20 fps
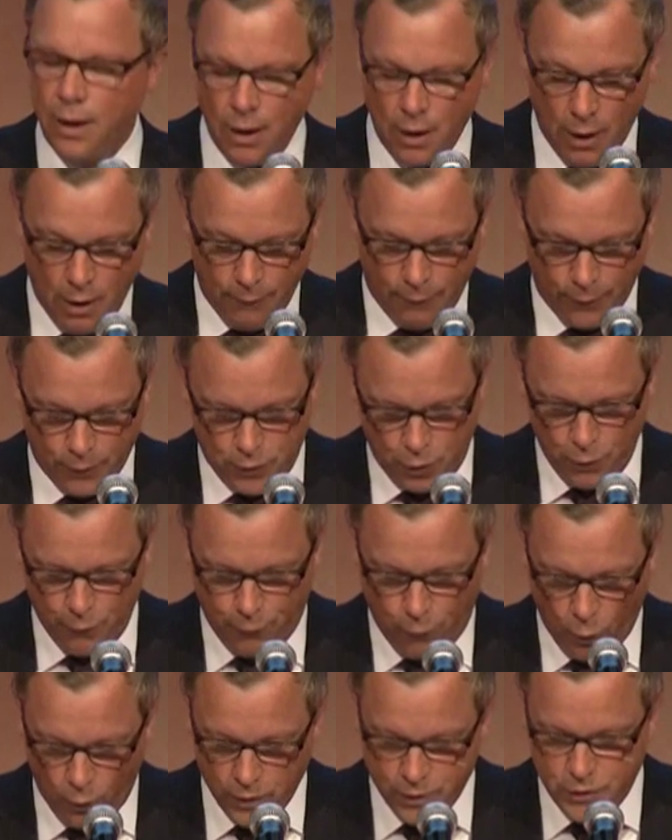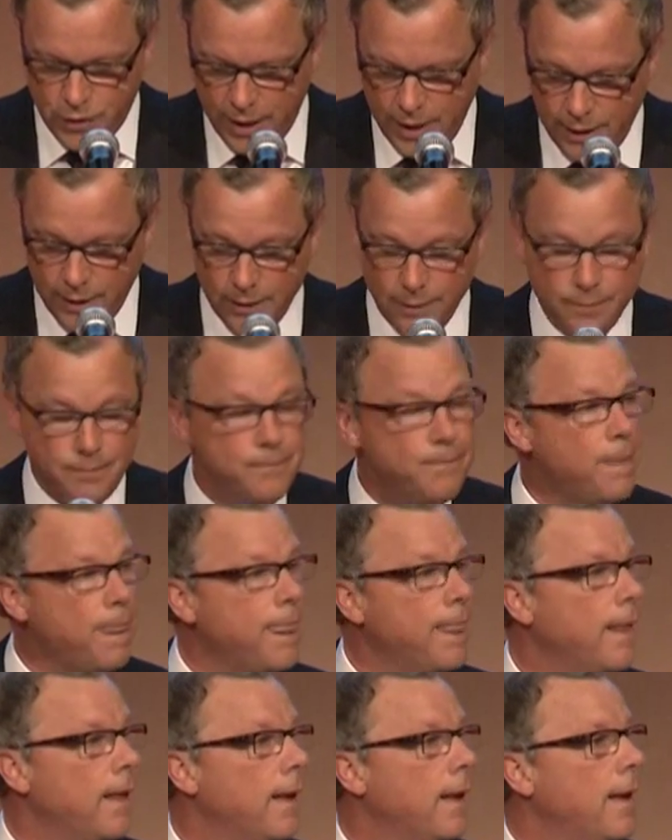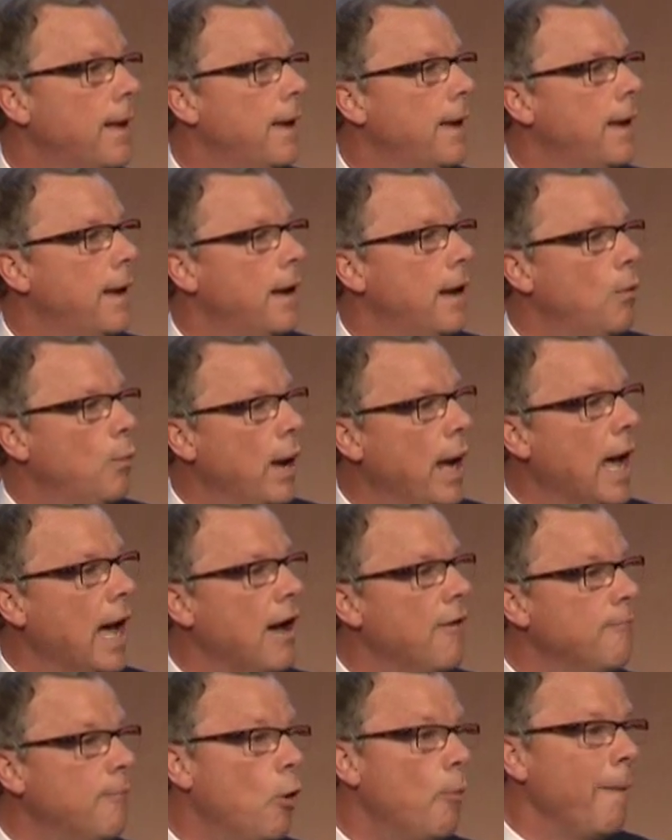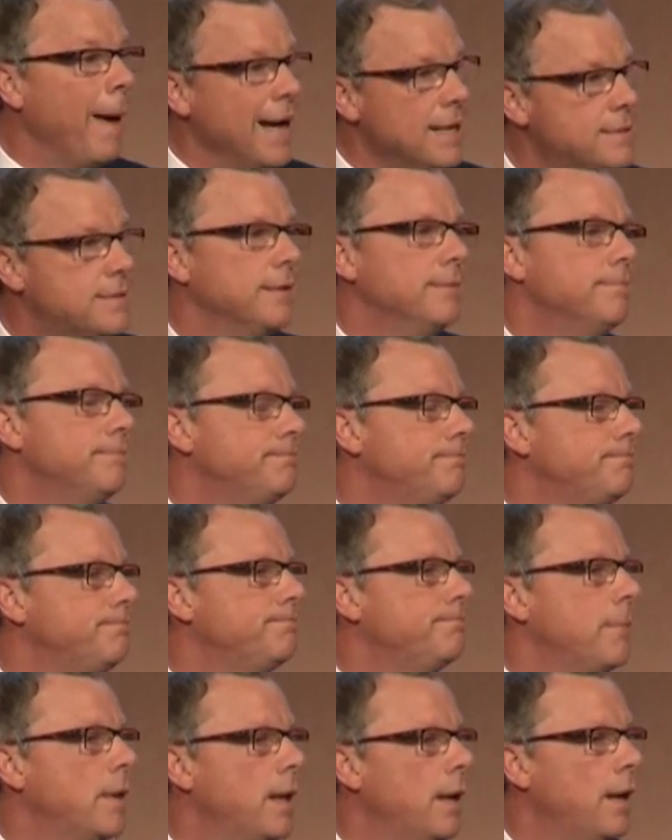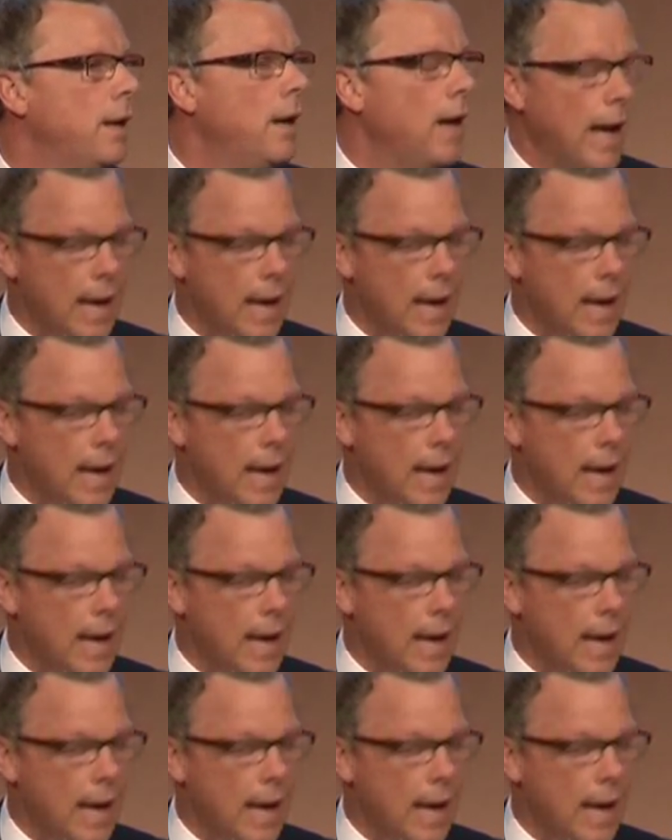for 2014. We have momentum, and